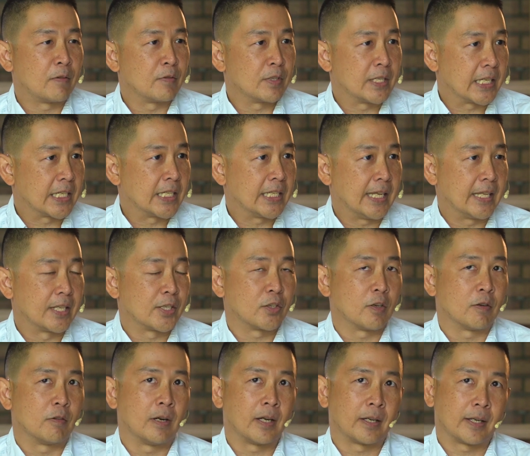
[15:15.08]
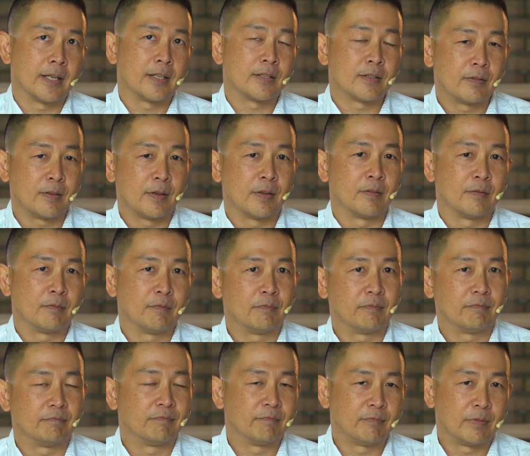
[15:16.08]
I was 16. So I guess
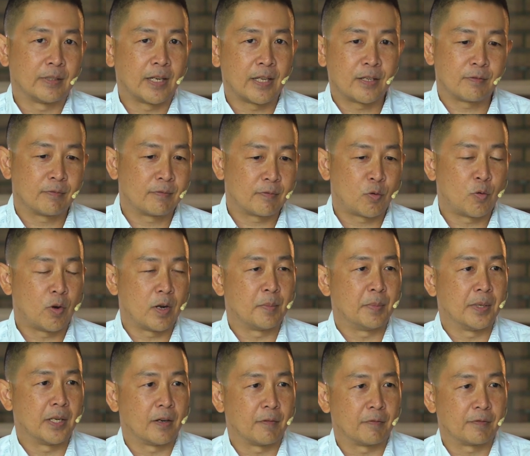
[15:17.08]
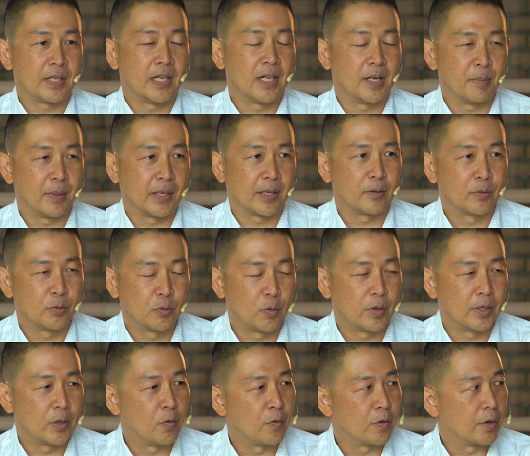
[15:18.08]
that's quite a bit of time, like
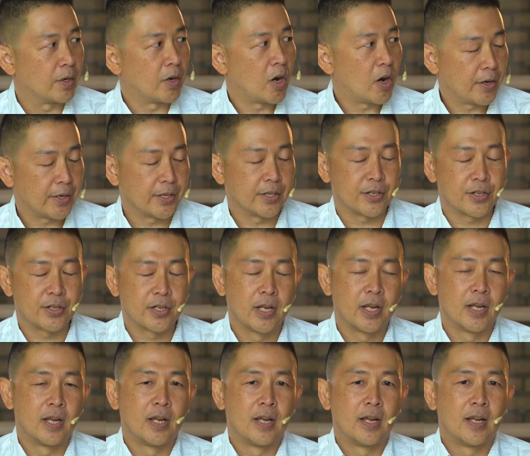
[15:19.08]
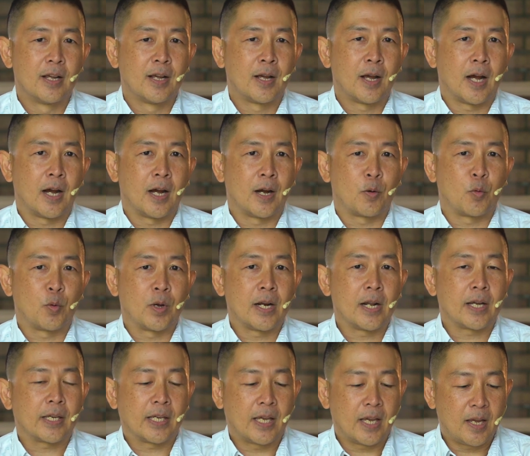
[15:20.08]
20 over odd years. When
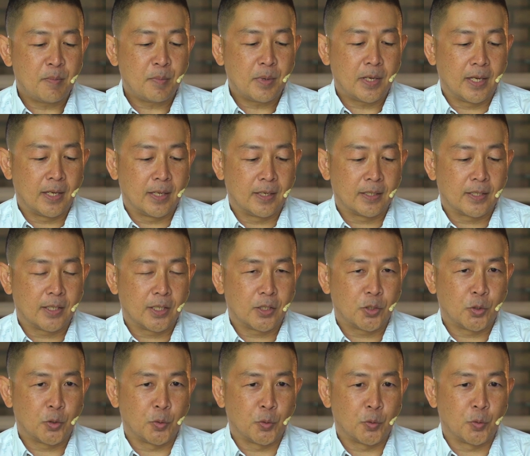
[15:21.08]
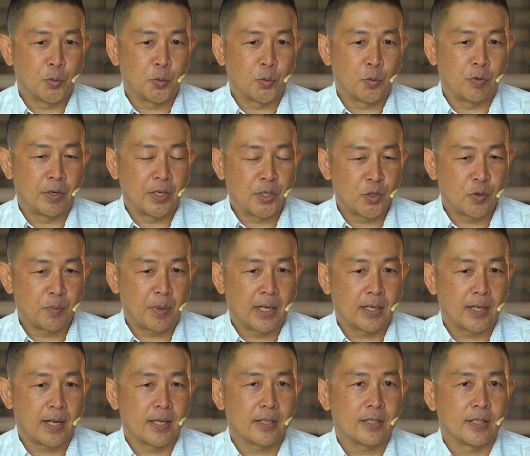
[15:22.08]
I came in to renew my
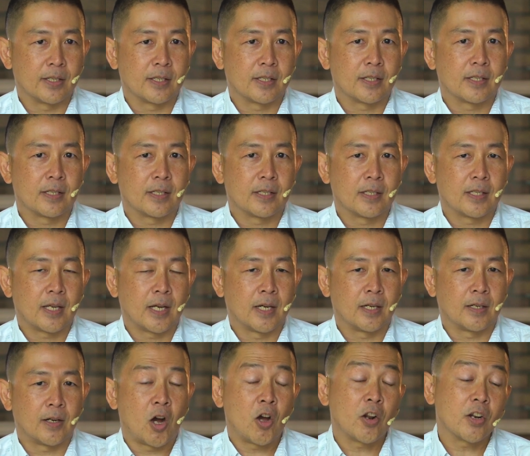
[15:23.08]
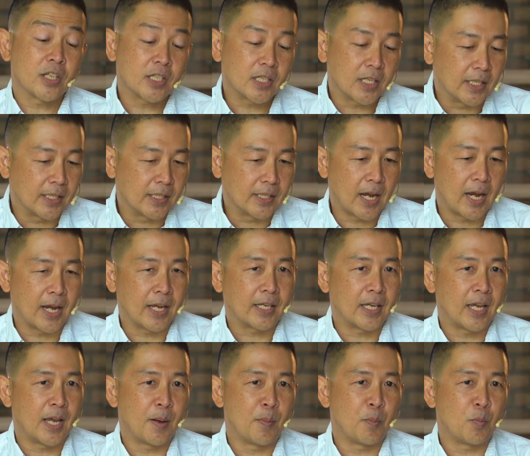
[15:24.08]
license, honestly, I
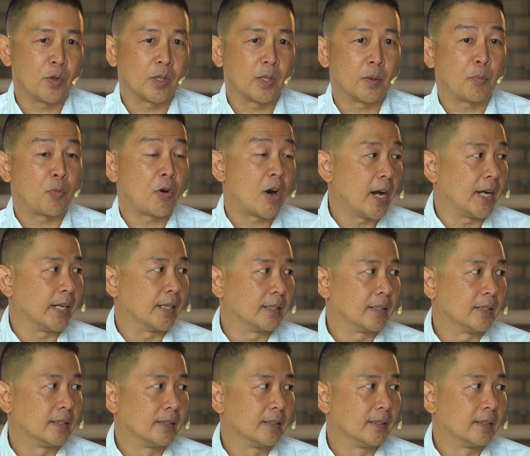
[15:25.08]
came with a pride.